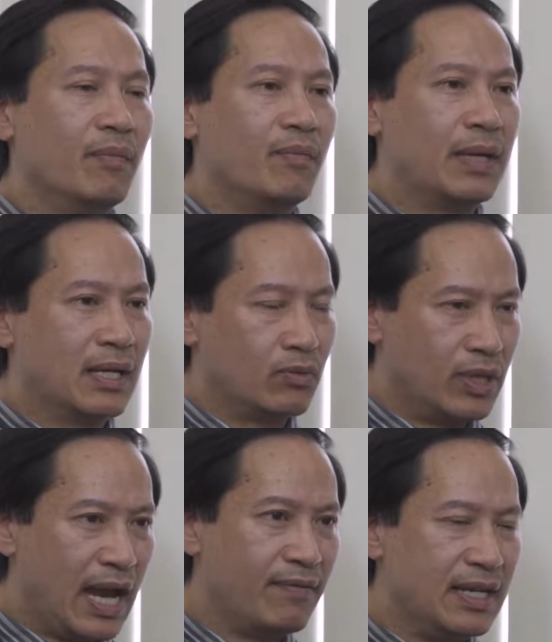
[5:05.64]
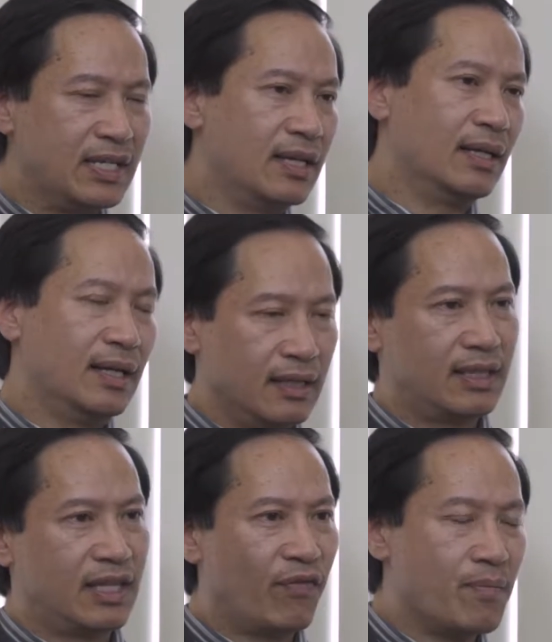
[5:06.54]
because when you have
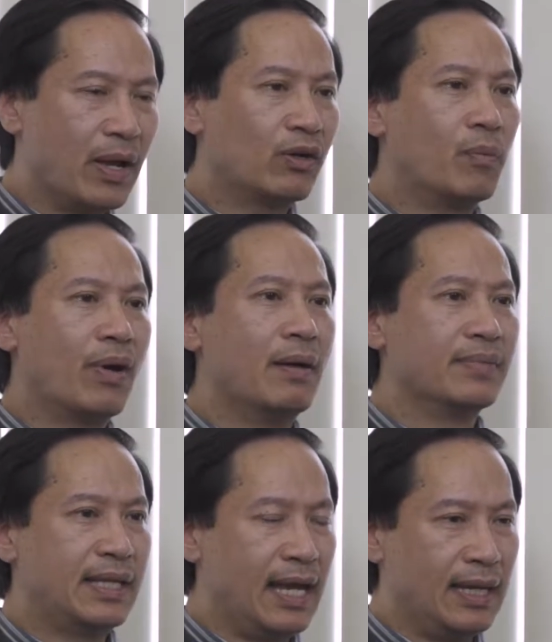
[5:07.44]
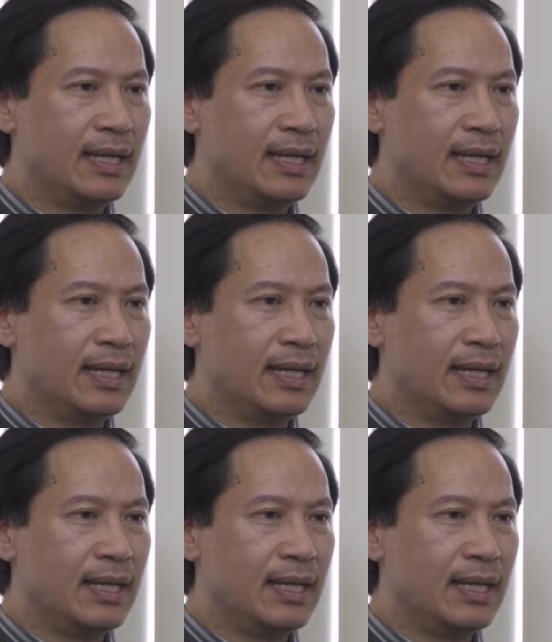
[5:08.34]
these different medical problems, they,